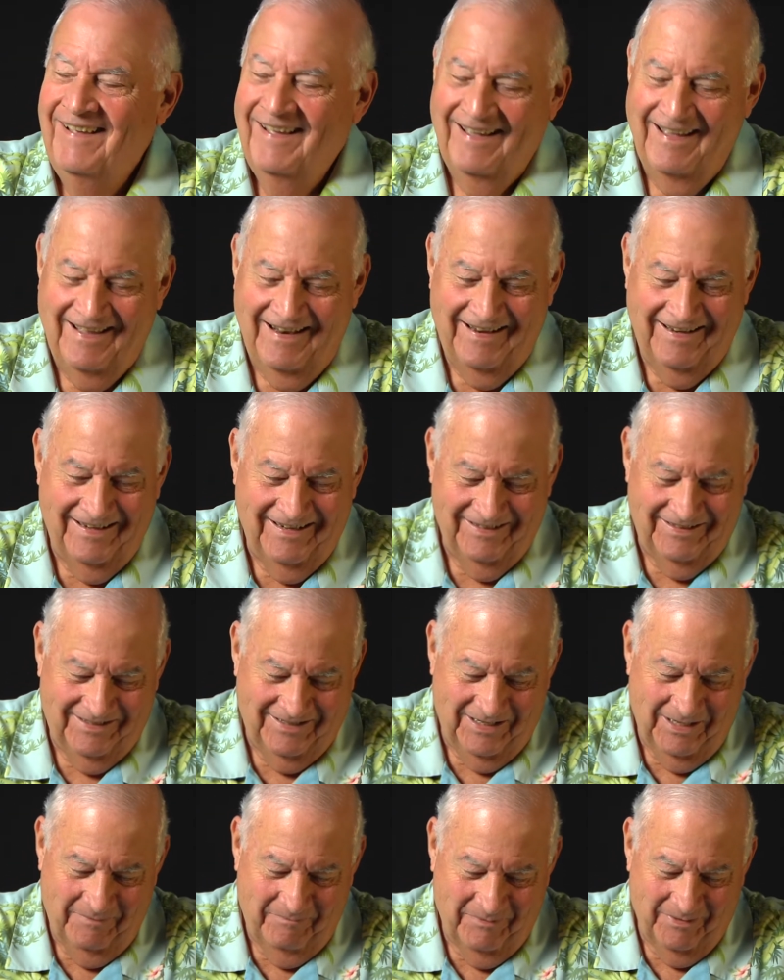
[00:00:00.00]
I didn't get to
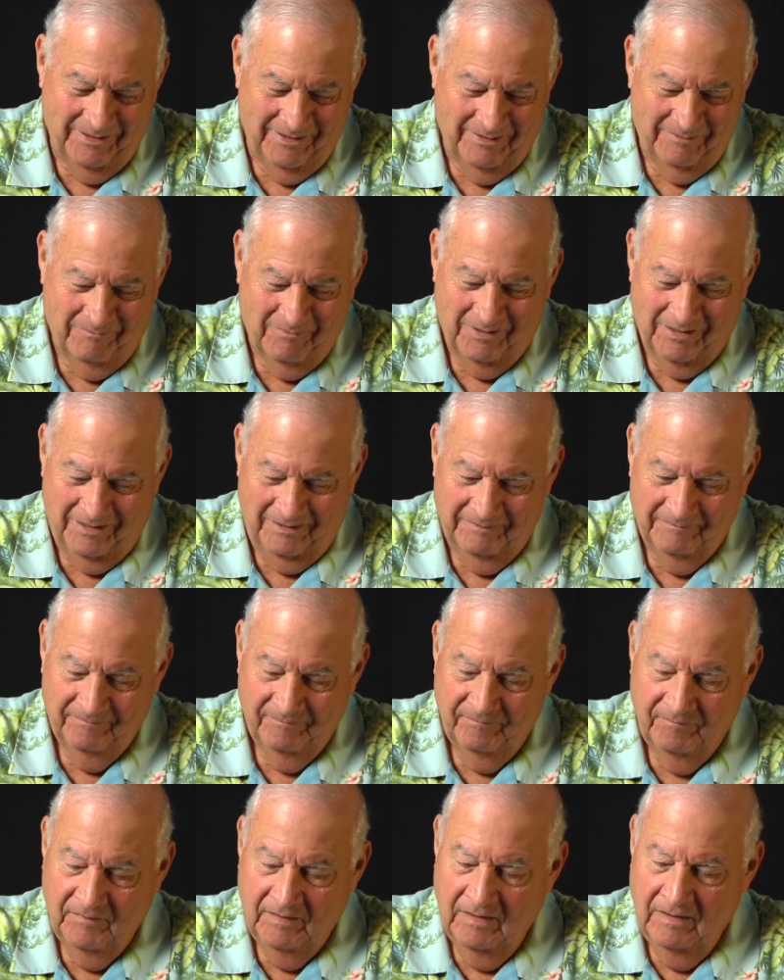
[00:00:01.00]
keep any of the money.
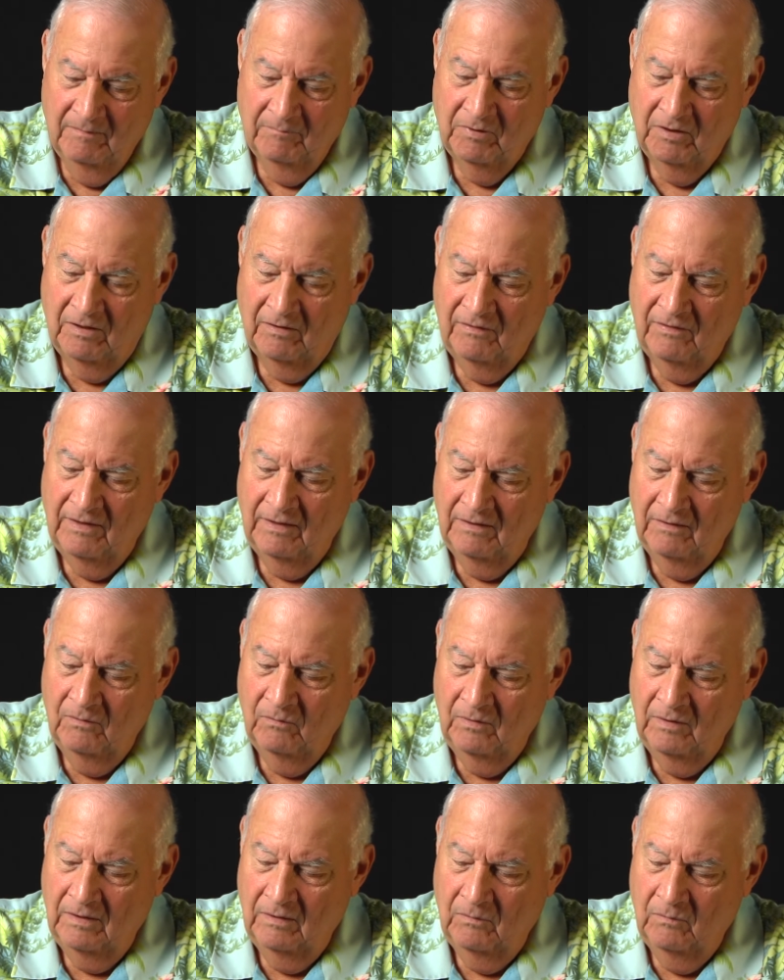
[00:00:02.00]
But th-
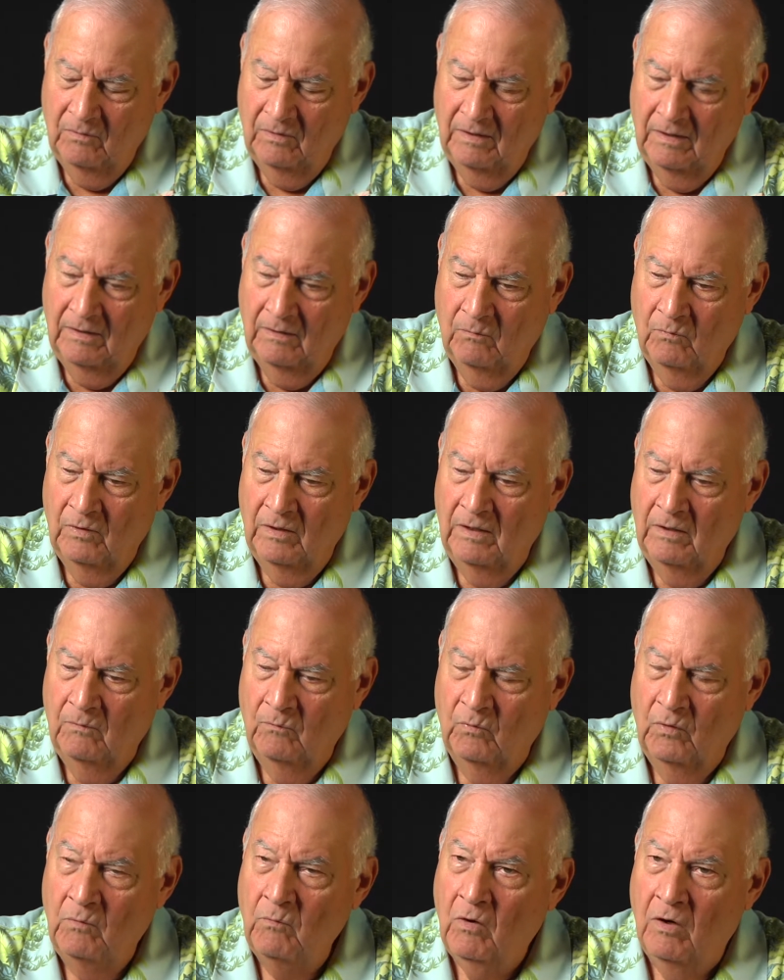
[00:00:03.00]
we,
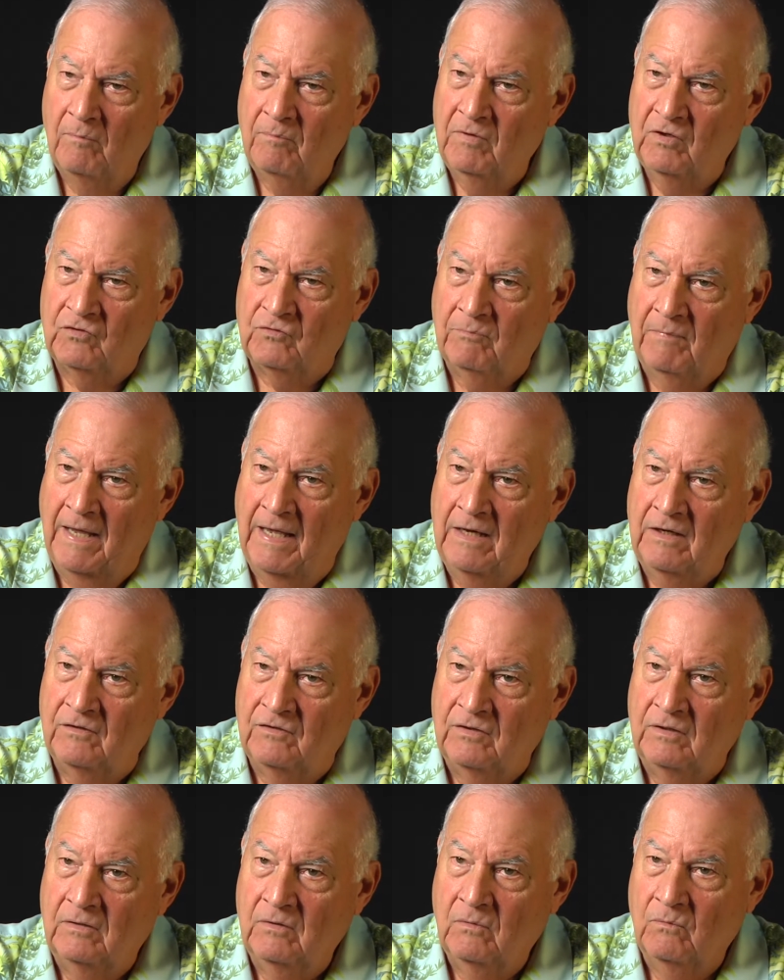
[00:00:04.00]
we weren't
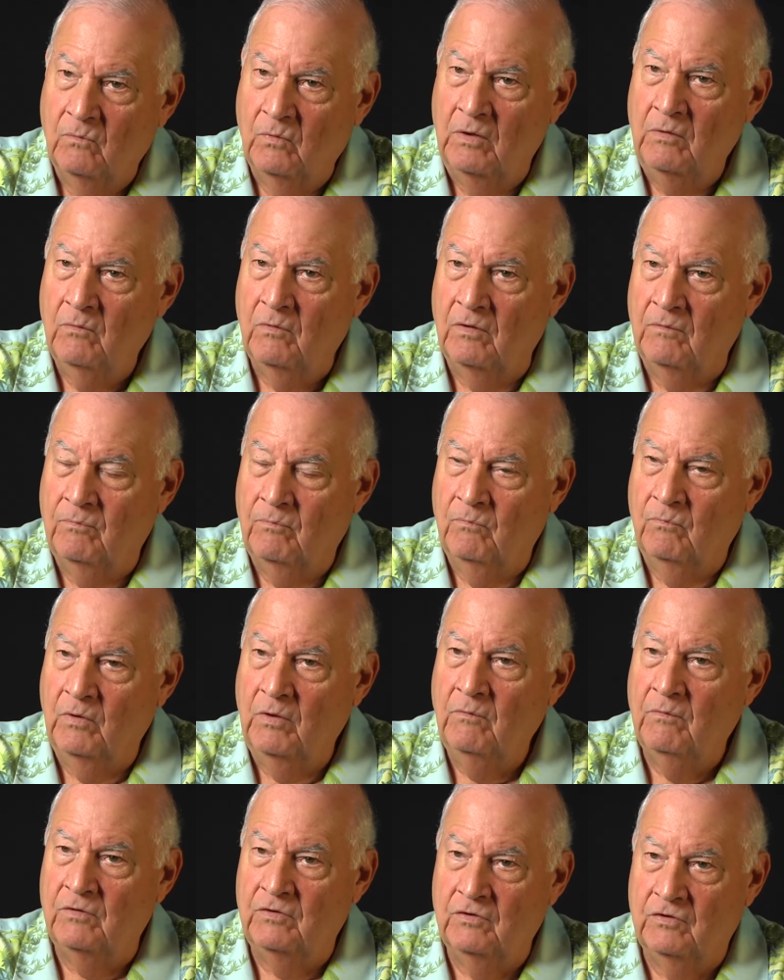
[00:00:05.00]
mismanaging. We were we
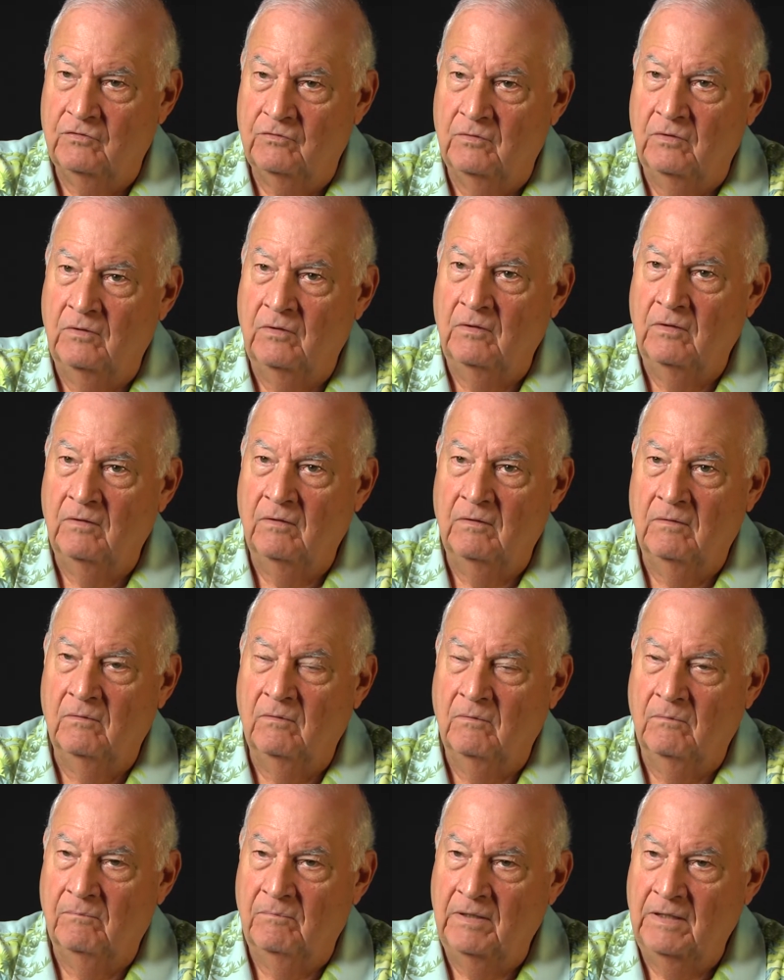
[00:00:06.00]
were just
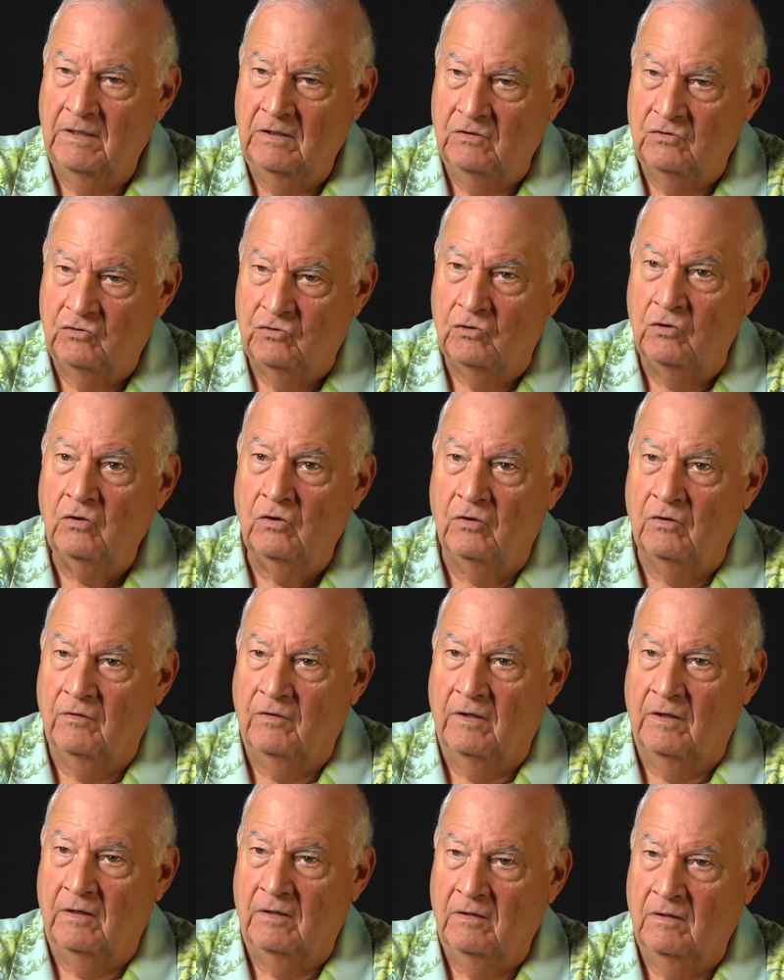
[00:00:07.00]
being sure
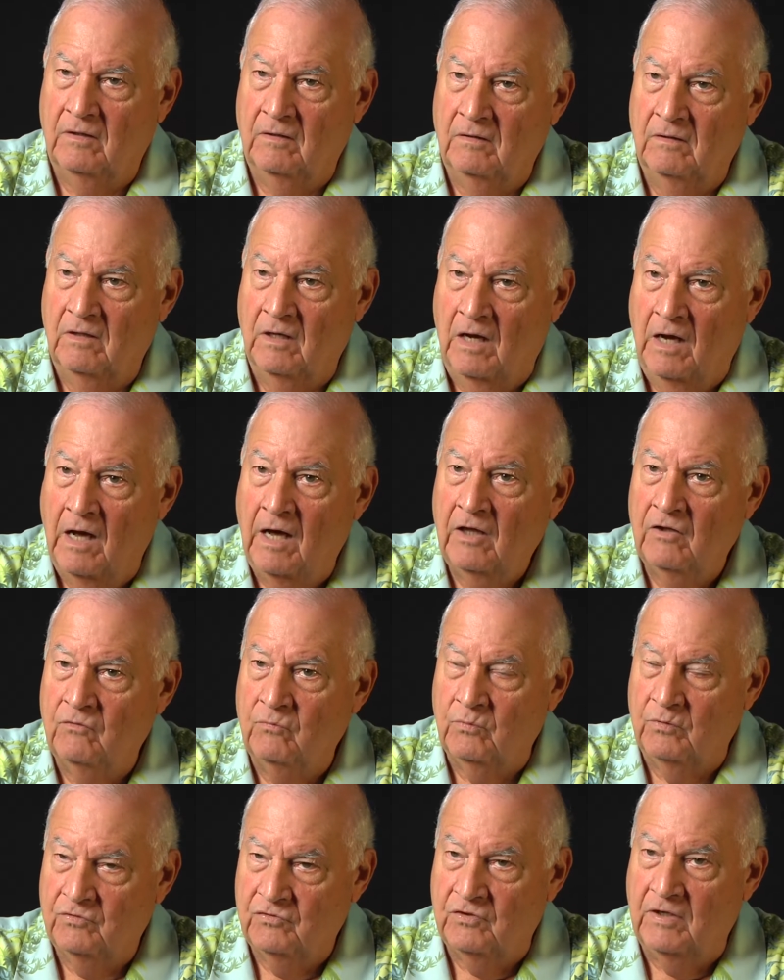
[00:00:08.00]
that the odds
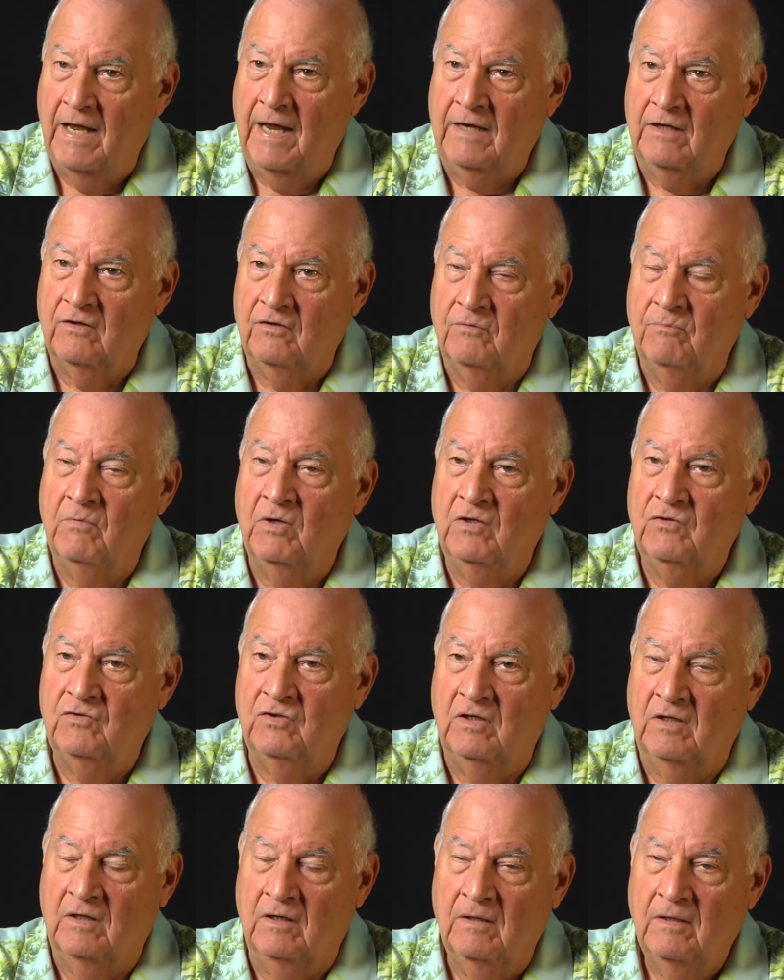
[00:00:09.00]
were stacked as much
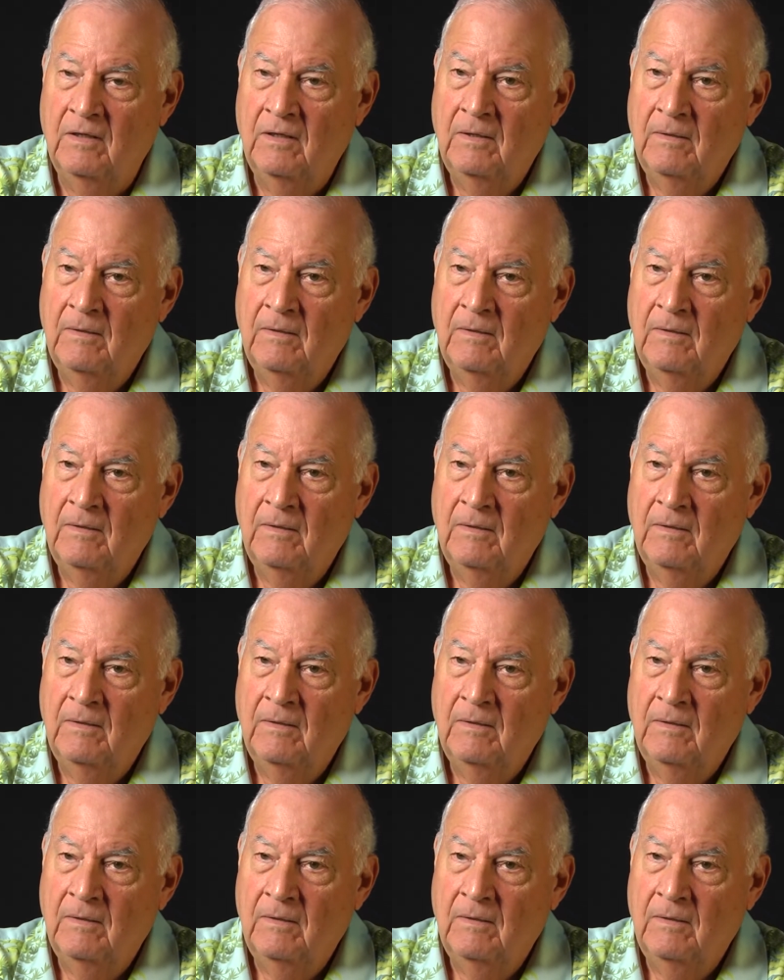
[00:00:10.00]
in